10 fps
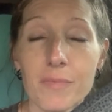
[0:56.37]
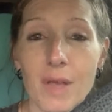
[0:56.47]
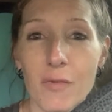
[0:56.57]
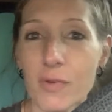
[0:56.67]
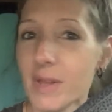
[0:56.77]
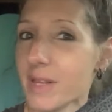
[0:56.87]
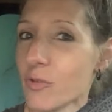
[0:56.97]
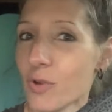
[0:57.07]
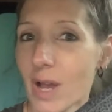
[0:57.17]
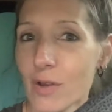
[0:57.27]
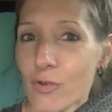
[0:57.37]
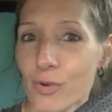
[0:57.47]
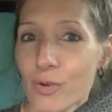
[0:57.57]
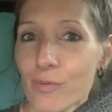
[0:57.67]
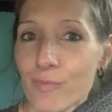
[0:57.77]
feel like it's tried and
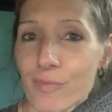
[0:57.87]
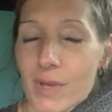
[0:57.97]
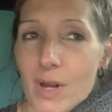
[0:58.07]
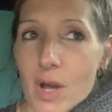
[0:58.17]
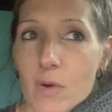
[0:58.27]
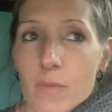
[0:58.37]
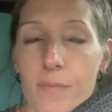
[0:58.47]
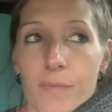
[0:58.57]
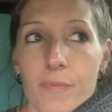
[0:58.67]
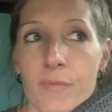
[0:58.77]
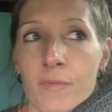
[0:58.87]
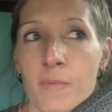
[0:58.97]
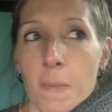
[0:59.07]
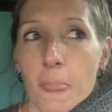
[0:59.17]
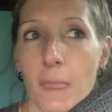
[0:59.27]
true, you know?
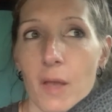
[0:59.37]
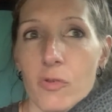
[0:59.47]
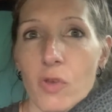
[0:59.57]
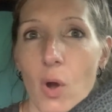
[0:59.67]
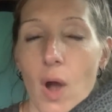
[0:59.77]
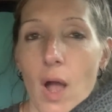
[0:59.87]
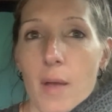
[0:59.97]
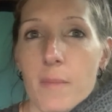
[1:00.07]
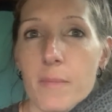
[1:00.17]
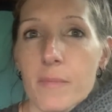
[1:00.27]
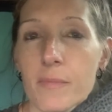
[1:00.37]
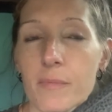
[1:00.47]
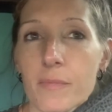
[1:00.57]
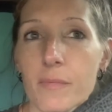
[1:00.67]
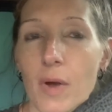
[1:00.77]
So I'm
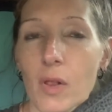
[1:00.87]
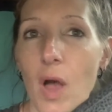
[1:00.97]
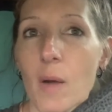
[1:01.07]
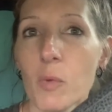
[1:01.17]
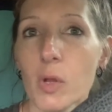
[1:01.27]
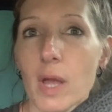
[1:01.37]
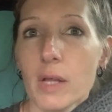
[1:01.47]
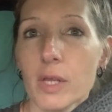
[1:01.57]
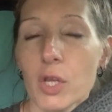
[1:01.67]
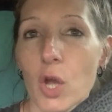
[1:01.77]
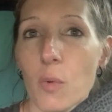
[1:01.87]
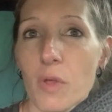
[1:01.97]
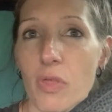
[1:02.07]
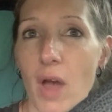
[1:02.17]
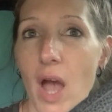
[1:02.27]
a lot more likely to go
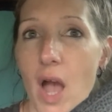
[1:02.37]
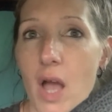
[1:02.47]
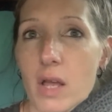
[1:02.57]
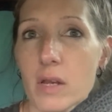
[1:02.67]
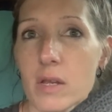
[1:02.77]
with that